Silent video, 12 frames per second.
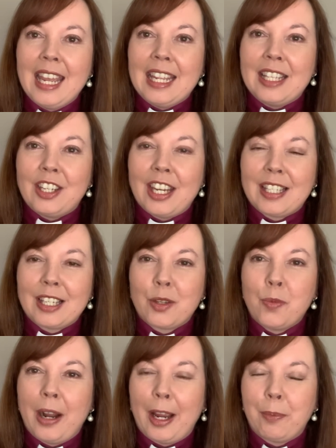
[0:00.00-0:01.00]
Jesus
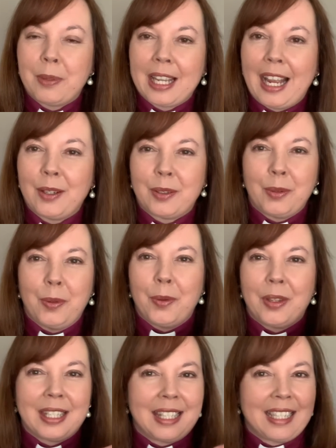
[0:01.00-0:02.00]
wiped out all
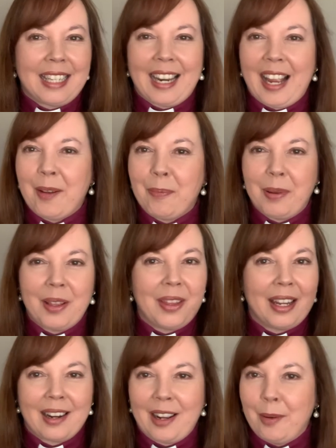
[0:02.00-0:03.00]
the scrap and
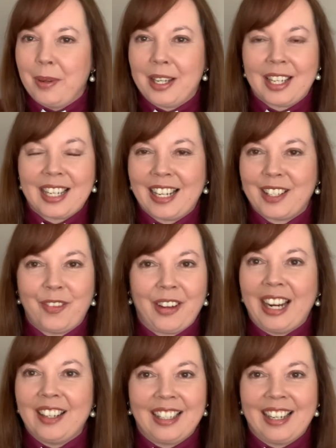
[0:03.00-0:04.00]
the rubbish out of
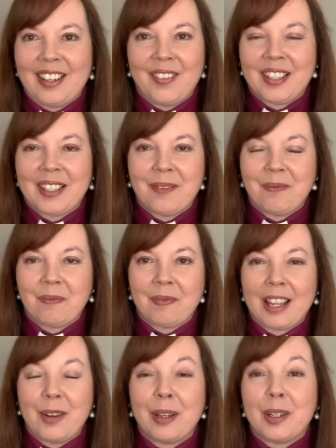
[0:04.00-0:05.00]
our lives.
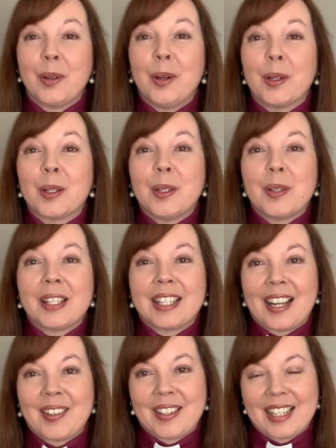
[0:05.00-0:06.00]
And when God looks
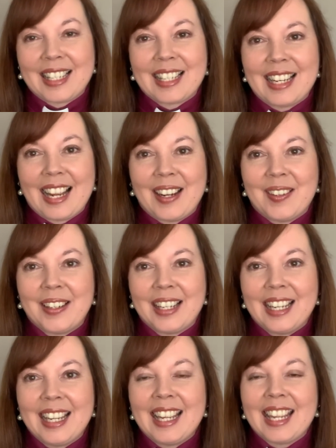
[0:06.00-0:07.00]
down on us now,
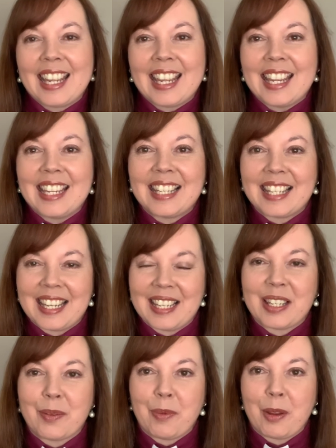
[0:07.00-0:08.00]
he
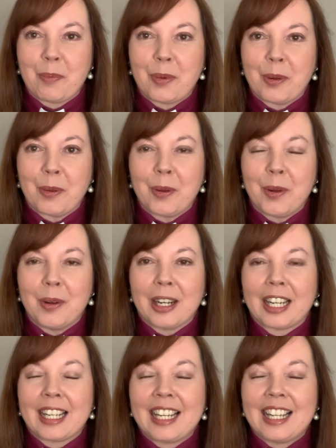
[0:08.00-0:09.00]
sees people who are
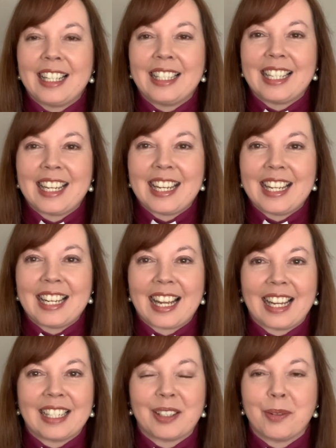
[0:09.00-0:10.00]
clean
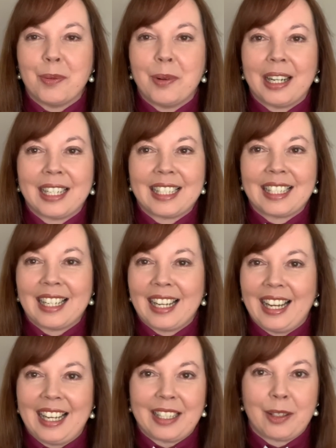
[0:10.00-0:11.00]
and white
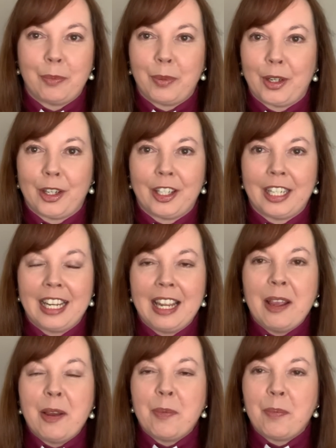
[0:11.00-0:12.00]
and pure.
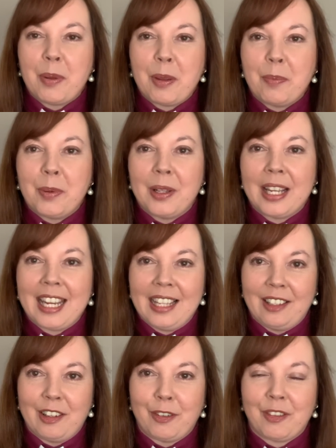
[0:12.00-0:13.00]
People he
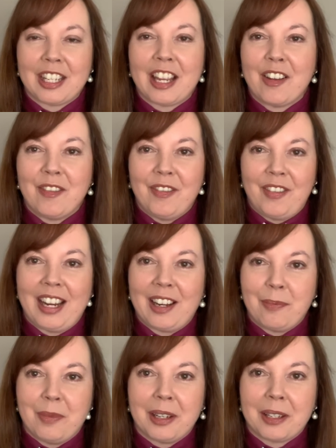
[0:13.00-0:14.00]
loves very
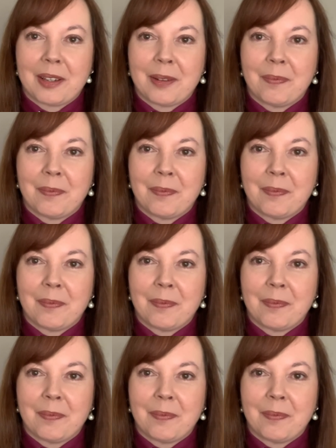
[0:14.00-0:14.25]
much.